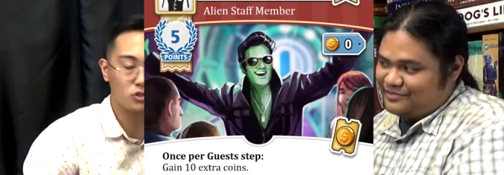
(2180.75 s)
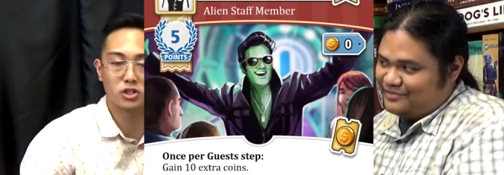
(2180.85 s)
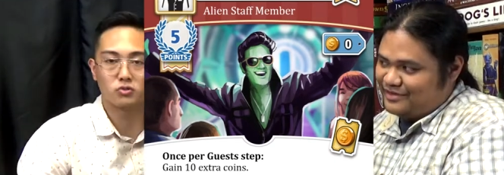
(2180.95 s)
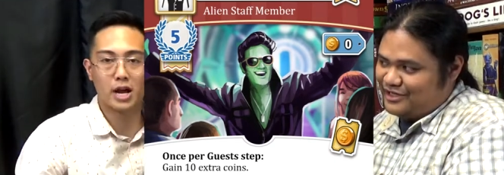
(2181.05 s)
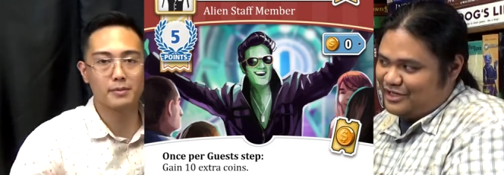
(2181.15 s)
Speaker 1: just
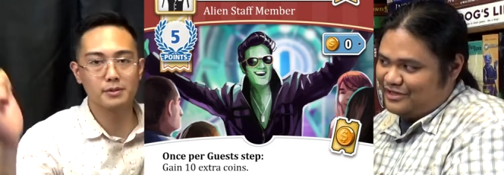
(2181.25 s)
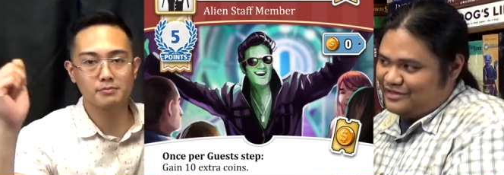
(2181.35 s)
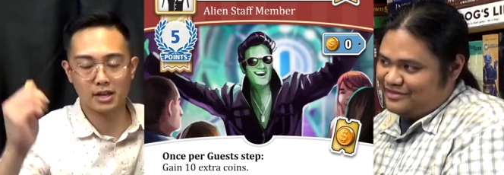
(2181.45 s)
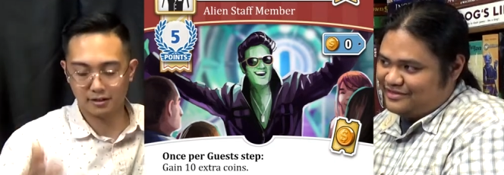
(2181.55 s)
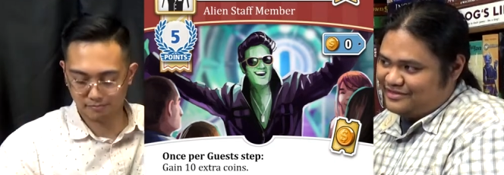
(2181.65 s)
grab you, him
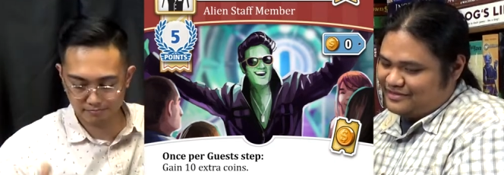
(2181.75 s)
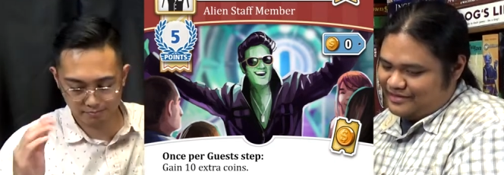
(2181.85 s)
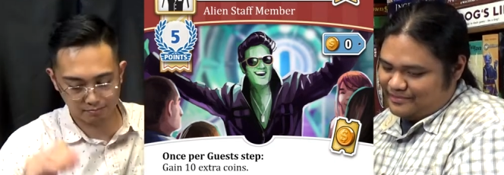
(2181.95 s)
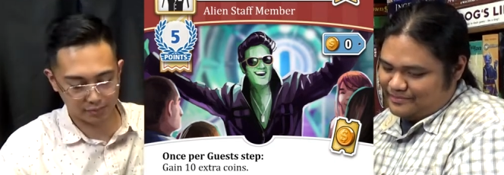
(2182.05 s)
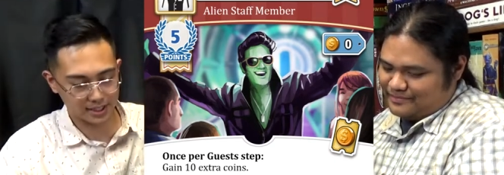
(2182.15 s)
and yeah.
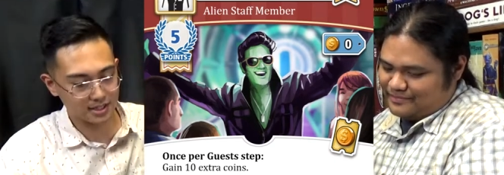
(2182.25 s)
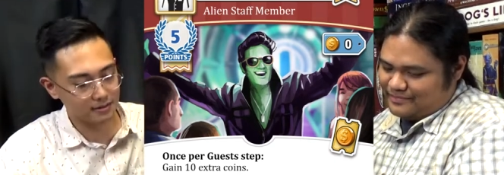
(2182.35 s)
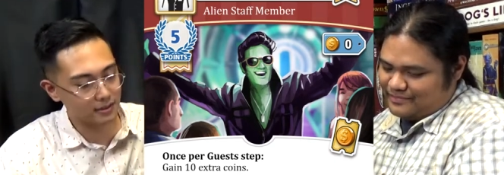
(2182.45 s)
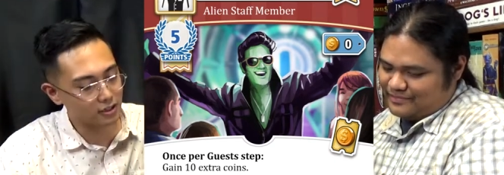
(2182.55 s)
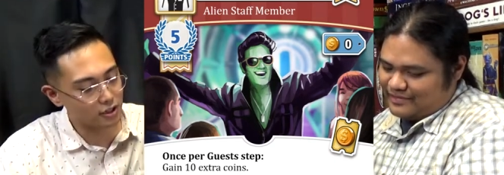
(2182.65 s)
place him in
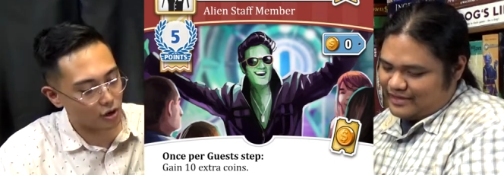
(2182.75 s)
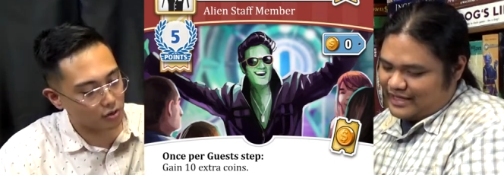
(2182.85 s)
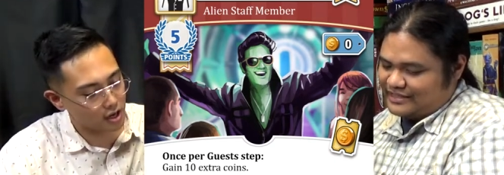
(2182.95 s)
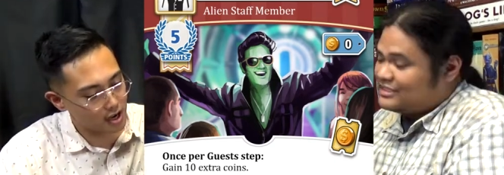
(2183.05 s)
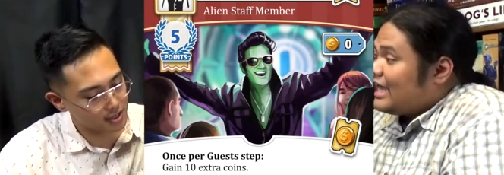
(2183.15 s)
there. No it's,
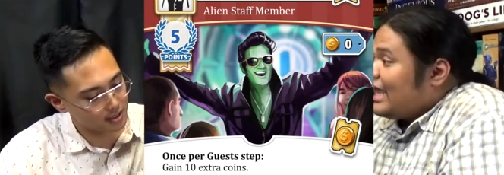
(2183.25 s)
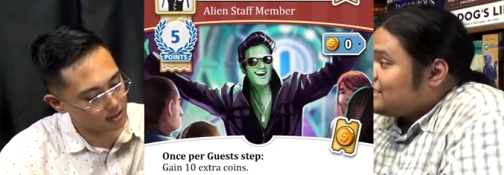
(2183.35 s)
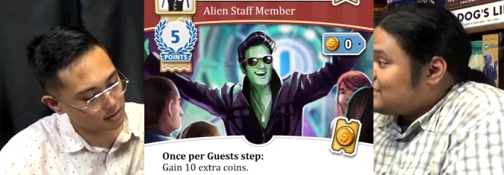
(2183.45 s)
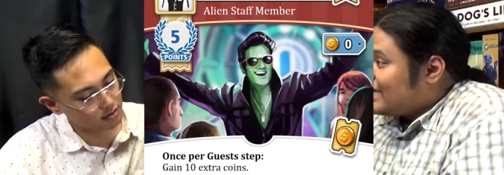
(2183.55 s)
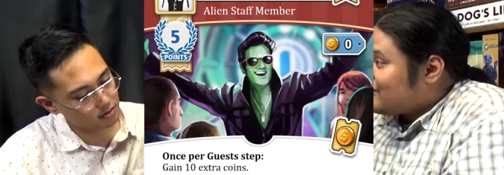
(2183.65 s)
cost. It's
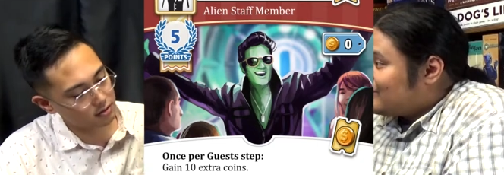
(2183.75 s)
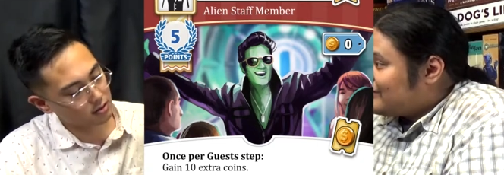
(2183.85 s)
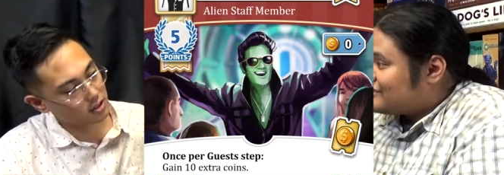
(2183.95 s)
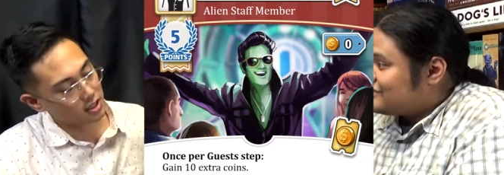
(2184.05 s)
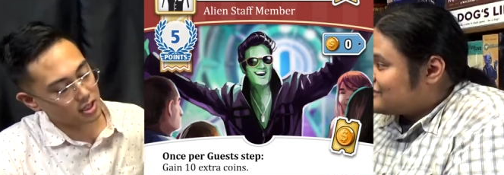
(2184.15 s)
ten
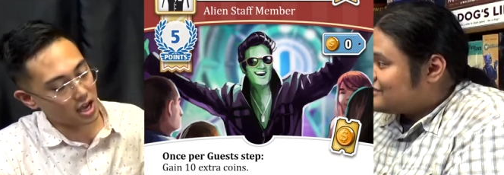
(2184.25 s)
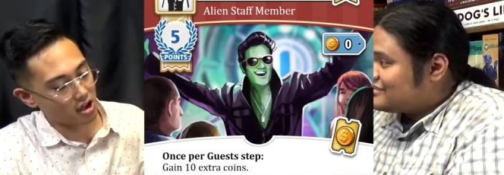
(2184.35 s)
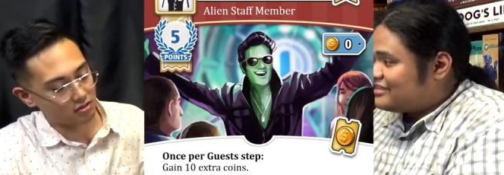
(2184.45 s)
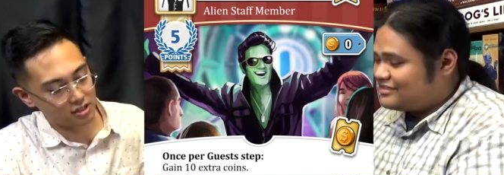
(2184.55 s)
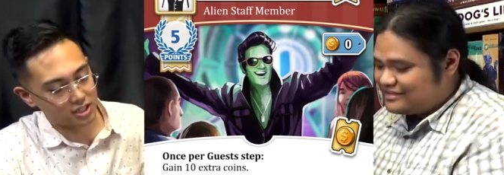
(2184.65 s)
coins. Yeah. It's
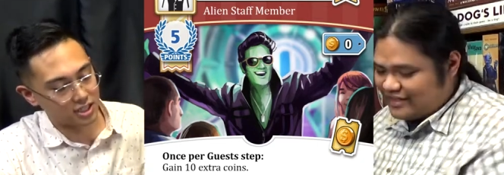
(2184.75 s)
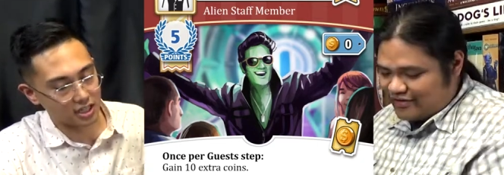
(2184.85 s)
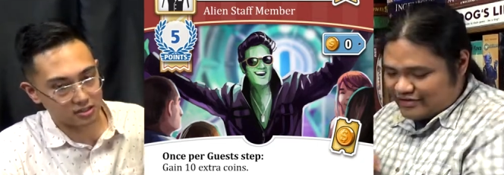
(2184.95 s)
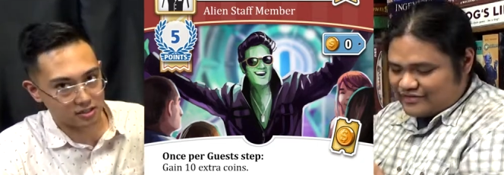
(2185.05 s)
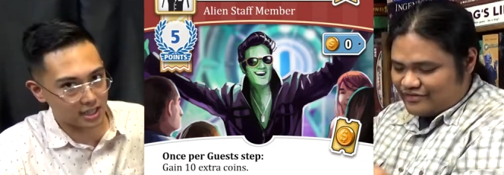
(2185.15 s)
he just ten get,
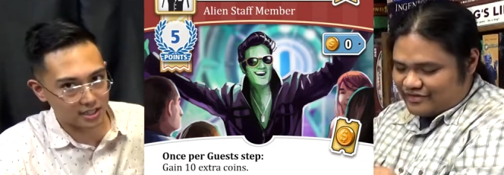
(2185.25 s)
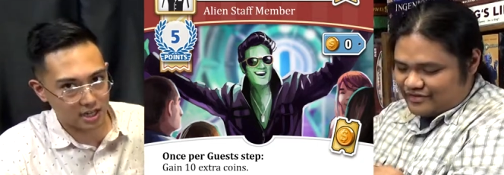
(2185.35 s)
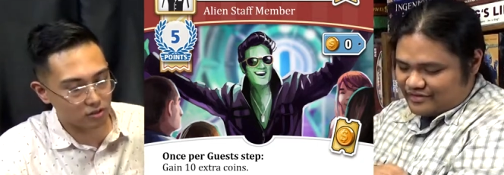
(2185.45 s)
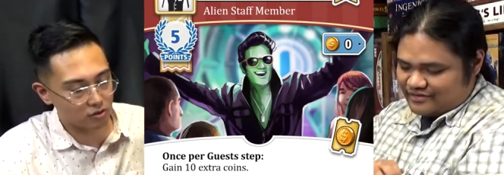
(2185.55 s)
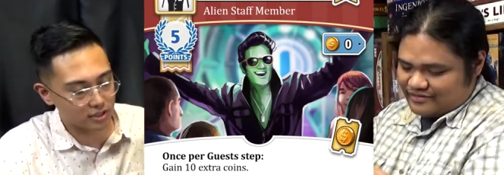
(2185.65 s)
coins that's you, ten yeah.
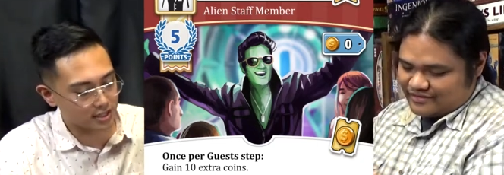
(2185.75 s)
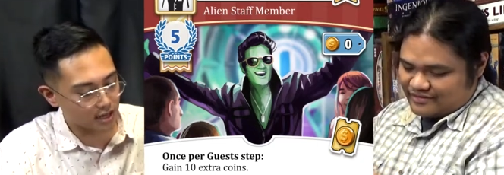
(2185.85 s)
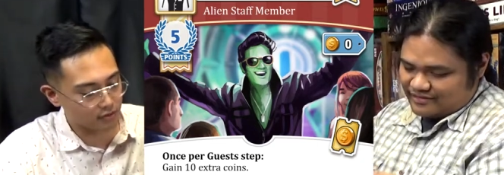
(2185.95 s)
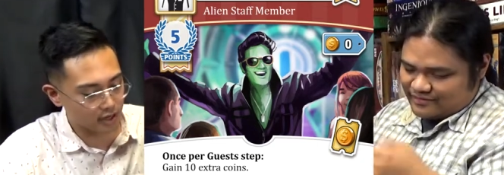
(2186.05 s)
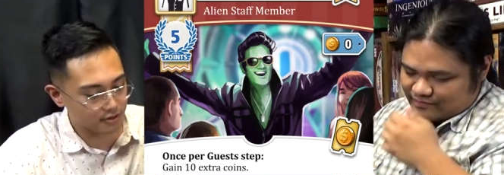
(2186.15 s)
coins that
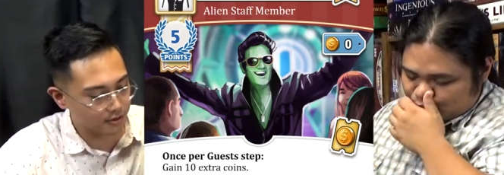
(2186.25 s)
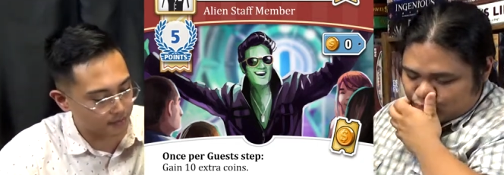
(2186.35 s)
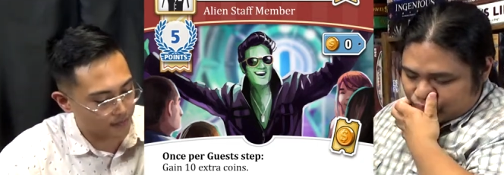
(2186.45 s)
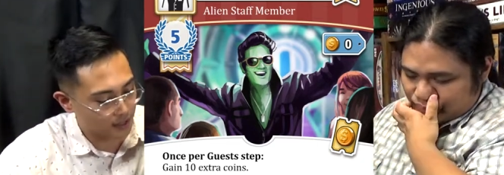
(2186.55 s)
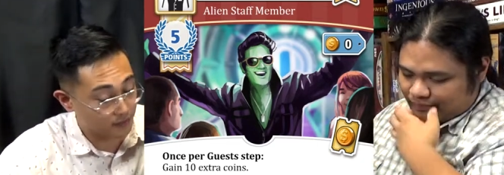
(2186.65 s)
round.
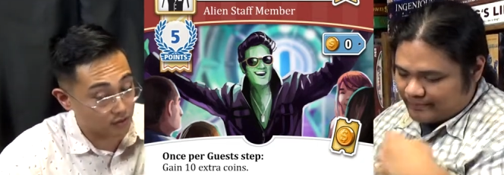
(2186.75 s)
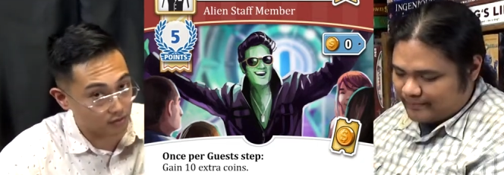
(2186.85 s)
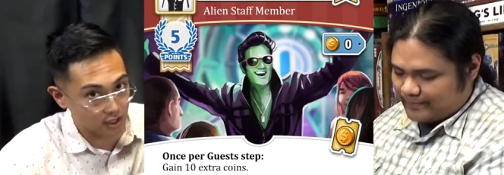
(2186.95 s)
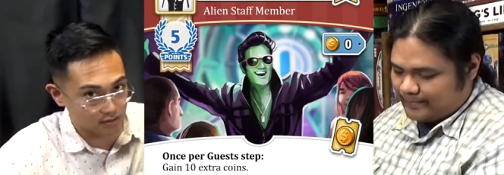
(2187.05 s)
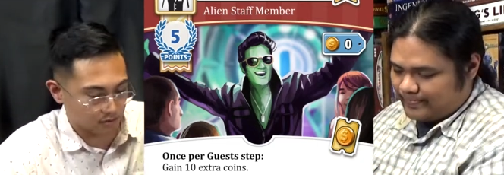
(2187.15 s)
If you
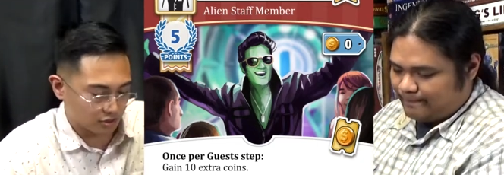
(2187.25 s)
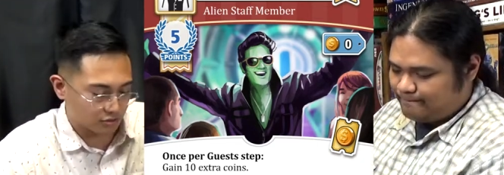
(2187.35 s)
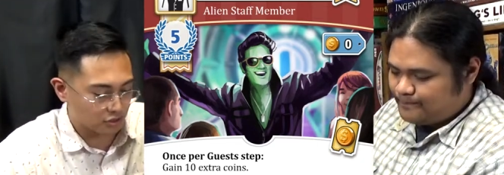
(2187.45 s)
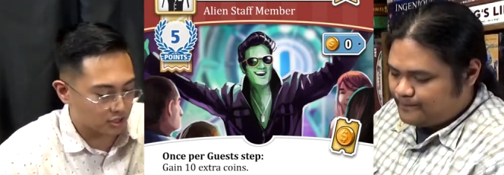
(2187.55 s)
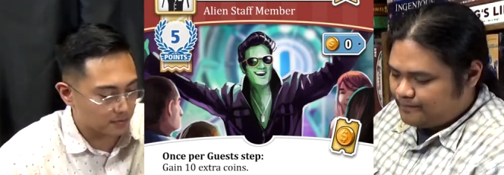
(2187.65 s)
and you know you
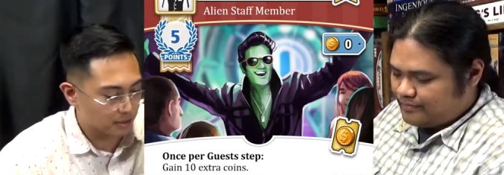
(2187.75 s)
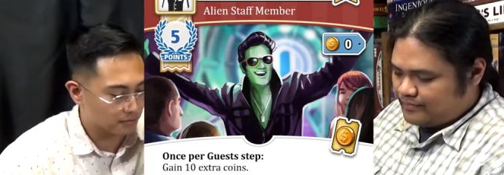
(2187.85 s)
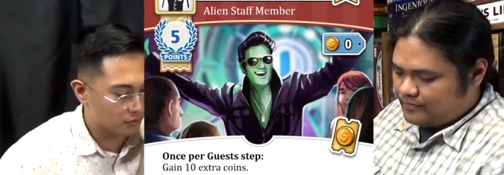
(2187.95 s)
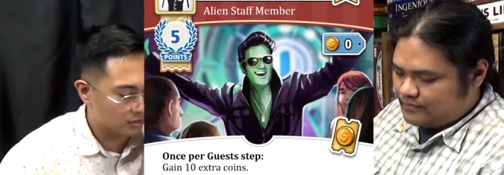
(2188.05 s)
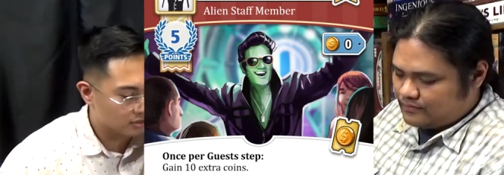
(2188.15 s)
could spend it
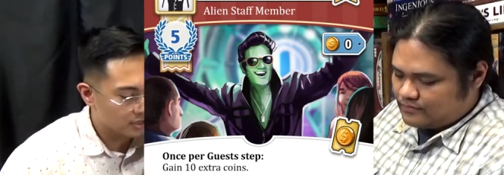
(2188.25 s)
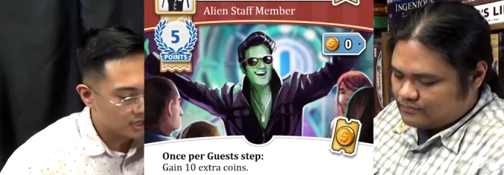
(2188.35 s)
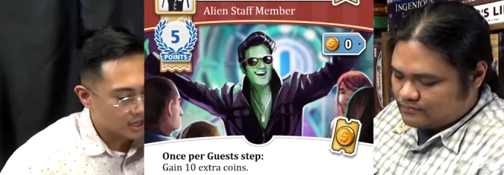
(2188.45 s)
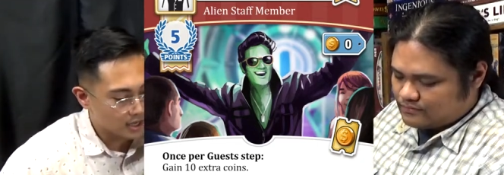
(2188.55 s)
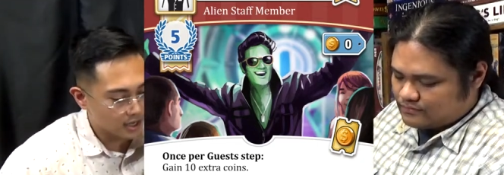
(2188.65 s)
more.
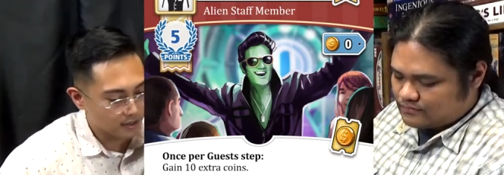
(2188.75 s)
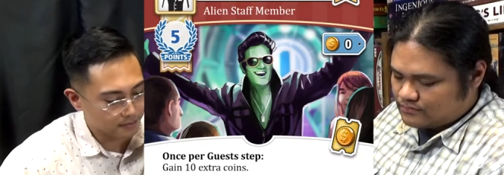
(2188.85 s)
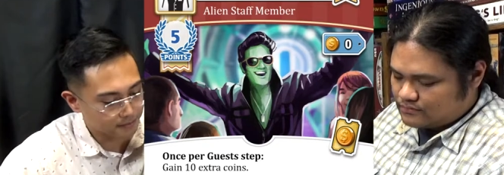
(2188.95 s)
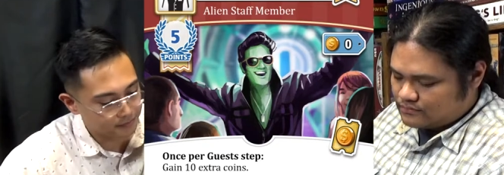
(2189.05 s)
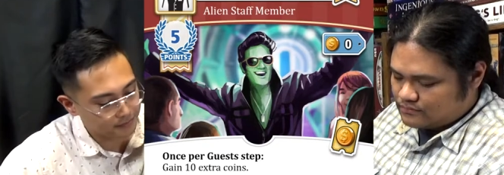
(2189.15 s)

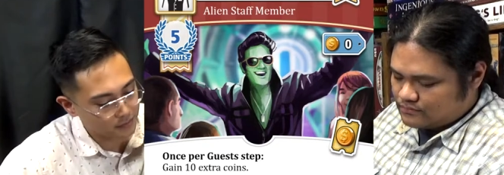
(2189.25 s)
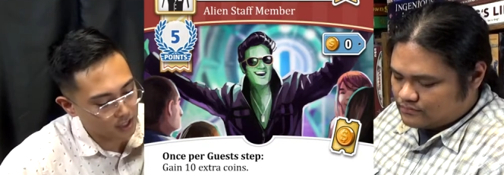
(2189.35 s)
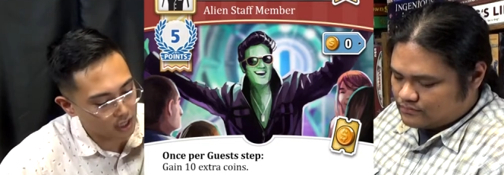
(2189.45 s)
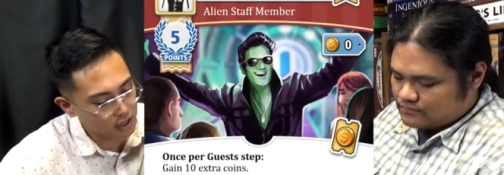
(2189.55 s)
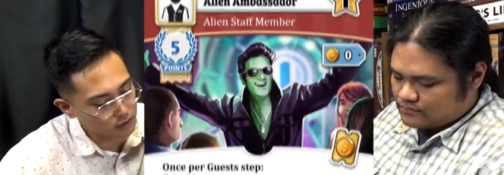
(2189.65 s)
Um, then
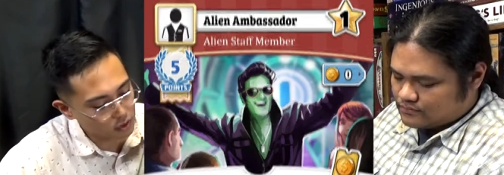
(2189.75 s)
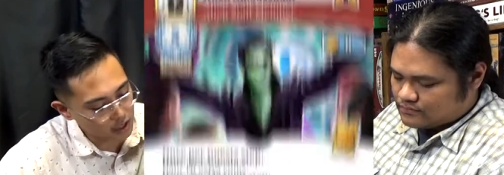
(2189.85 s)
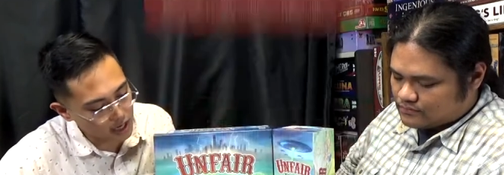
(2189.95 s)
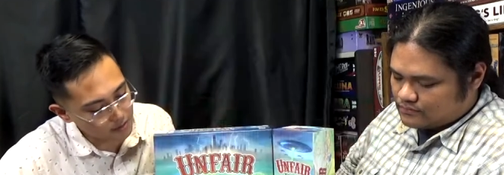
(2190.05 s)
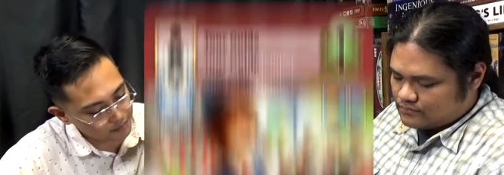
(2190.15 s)
you have Tour Guide,